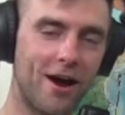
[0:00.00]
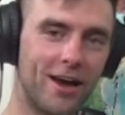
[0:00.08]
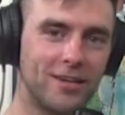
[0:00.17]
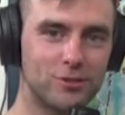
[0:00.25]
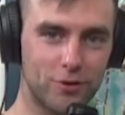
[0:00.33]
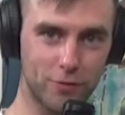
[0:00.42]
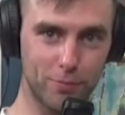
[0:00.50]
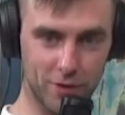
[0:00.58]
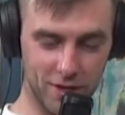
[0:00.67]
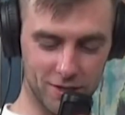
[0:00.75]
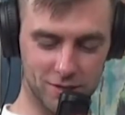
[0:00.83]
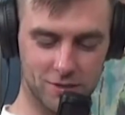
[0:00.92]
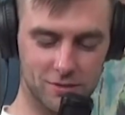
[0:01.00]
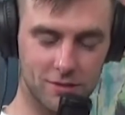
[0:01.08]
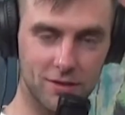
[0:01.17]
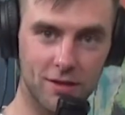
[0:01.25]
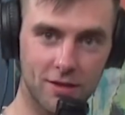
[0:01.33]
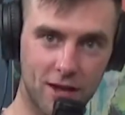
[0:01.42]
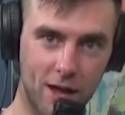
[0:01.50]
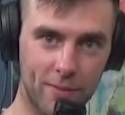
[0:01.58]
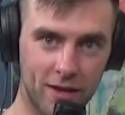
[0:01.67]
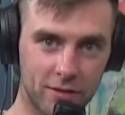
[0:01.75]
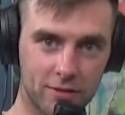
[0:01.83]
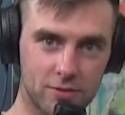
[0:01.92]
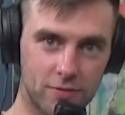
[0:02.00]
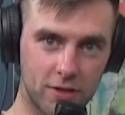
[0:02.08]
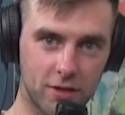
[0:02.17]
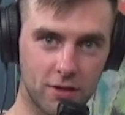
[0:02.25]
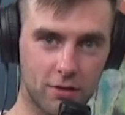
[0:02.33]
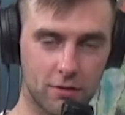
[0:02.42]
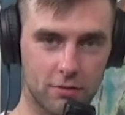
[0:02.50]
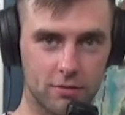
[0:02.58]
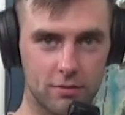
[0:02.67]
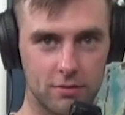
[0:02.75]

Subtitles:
All right, so if you're British, comment on this video.